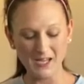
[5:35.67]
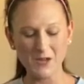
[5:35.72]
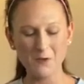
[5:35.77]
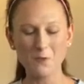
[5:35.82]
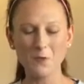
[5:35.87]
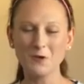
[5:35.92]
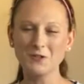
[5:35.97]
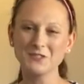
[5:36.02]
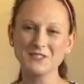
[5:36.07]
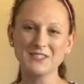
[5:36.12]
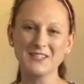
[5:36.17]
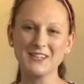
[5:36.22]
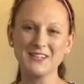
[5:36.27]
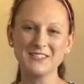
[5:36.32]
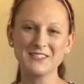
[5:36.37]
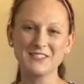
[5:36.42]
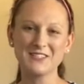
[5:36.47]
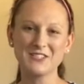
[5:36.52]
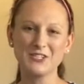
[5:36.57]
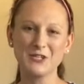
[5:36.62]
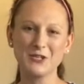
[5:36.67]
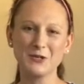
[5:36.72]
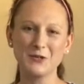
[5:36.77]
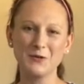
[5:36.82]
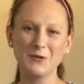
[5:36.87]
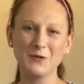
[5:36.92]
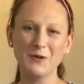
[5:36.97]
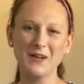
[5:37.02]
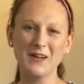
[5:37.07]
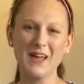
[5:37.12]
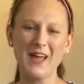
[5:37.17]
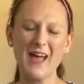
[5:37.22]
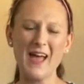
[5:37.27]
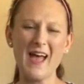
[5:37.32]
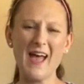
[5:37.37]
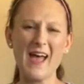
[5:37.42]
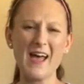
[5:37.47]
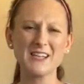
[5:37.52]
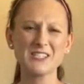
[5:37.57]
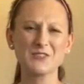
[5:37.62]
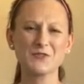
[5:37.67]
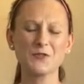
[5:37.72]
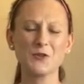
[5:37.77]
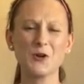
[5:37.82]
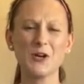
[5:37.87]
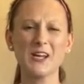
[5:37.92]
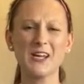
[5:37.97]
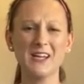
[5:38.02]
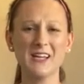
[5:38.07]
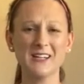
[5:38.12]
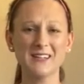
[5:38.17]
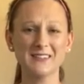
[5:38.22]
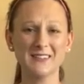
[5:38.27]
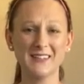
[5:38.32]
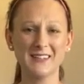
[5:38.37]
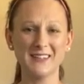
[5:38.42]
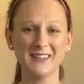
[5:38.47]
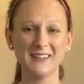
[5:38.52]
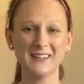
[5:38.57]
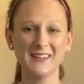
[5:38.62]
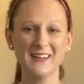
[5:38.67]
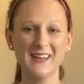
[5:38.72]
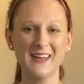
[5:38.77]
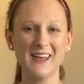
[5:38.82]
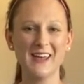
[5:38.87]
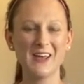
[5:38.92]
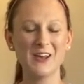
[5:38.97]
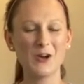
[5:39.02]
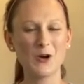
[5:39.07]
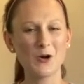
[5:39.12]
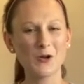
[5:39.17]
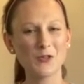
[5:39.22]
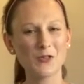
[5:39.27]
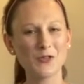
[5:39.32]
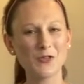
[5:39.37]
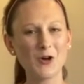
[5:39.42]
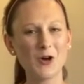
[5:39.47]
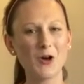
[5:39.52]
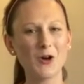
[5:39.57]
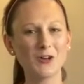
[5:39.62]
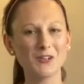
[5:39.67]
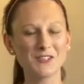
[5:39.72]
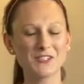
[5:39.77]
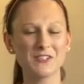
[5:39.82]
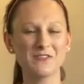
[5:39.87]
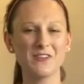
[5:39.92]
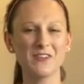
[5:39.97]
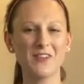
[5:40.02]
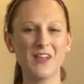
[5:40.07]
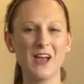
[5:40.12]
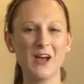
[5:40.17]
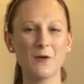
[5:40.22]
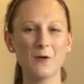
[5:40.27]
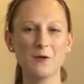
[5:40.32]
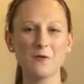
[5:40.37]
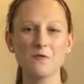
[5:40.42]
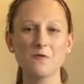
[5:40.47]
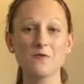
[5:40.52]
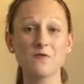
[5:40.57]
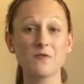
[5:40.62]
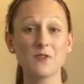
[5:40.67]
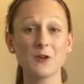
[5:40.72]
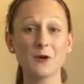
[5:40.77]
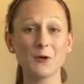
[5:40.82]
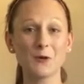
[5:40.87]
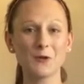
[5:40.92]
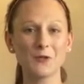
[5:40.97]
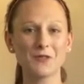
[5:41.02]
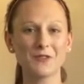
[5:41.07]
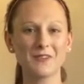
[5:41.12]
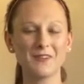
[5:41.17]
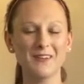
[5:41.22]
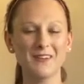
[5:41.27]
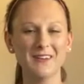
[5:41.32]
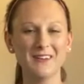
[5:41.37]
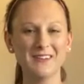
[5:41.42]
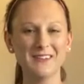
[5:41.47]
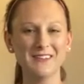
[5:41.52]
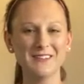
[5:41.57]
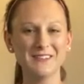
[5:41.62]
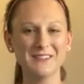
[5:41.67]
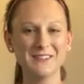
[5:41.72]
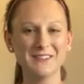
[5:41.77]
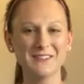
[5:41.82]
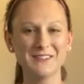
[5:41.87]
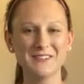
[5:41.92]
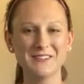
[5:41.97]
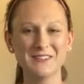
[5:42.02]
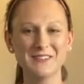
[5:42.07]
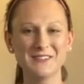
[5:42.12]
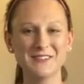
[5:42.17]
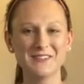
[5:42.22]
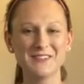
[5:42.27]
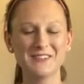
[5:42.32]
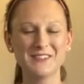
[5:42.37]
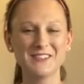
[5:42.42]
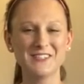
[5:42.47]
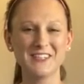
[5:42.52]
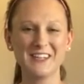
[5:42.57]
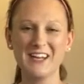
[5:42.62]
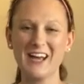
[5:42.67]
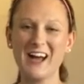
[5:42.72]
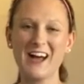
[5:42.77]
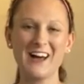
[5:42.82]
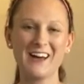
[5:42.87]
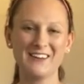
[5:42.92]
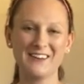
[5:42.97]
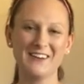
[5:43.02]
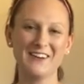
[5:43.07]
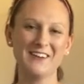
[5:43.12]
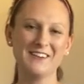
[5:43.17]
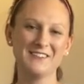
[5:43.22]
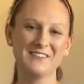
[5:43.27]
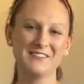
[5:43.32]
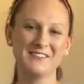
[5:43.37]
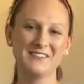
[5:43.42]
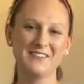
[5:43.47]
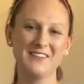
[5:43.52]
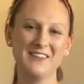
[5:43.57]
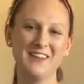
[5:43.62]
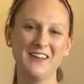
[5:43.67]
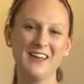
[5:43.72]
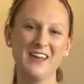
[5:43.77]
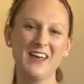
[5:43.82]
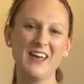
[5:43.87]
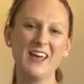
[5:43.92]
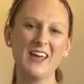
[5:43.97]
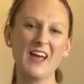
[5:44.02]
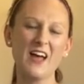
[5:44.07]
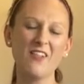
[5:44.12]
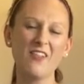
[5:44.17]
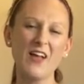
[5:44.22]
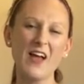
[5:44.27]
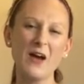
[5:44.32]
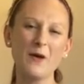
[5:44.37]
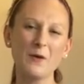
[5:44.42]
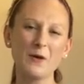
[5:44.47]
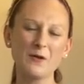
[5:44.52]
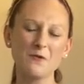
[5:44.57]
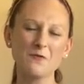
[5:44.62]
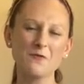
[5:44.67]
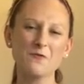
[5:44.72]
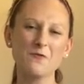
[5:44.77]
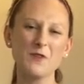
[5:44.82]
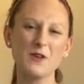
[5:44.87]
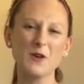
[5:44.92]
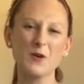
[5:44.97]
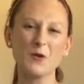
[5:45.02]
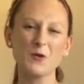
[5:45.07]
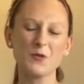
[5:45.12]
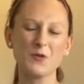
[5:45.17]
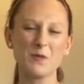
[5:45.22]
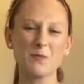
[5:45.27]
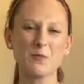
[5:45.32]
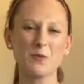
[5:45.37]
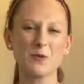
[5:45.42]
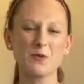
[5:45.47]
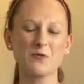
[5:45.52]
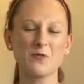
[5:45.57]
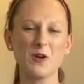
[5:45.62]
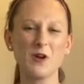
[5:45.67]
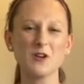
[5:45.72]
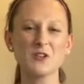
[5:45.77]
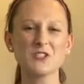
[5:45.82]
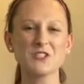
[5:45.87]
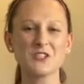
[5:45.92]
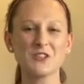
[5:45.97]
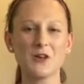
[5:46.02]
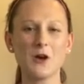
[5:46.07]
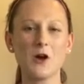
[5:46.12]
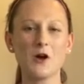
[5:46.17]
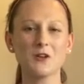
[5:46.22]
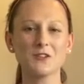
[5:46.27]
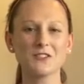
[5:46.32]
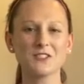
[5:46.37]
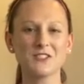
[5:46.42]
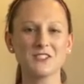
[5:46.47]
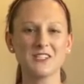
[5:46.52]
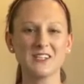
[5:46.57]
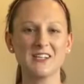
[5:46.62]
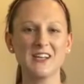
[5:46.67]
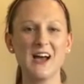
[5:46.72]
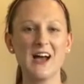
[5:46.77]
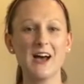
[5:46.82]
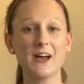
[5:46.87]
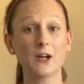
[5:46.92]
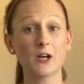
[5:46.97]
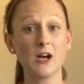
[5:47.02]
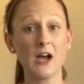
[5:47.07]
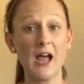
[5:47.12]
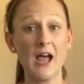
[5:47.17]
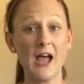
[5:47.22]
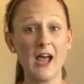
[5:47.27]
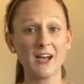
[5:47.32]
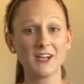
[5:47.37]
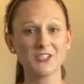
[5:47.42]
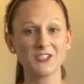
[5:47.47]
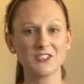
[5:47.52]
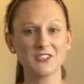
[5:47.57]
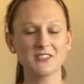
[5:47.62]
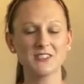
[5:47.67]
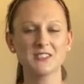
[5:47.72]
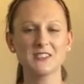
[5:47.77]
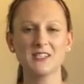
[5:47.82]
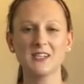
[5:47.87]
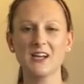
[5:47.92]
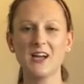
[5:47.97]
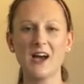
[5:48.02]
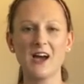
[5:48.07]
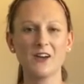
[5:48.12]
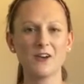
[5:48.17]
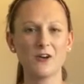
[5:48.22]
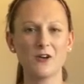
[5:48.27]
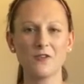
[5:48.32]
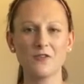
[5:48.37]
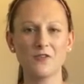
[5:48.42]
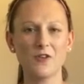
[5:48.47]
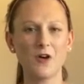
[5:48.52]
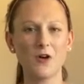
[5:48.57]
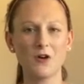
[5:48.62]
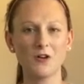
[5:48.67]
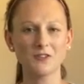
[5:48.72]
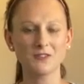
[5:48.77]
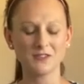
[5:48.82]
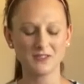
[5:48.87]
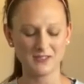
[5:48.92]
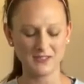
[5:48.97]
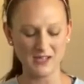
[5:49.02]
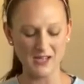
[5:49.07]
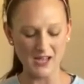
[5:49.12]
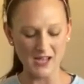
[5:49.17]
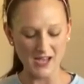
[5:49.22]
He wants us to ask for healing in our thoughts of allowing filth to guide us, allowing filth and perverse thoughts to guide our actions, to guide our thoughts?